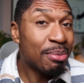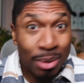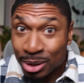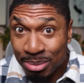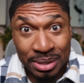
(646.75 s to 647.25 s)
the
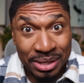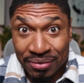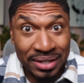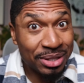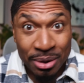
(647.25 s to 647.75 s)
more
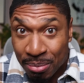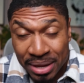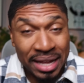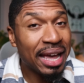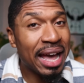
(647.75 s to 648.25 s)
expensive it's going to
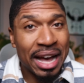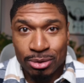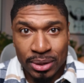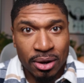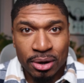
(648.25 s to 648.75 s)
be,
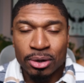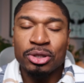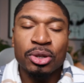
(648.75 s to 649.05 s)
as we all know.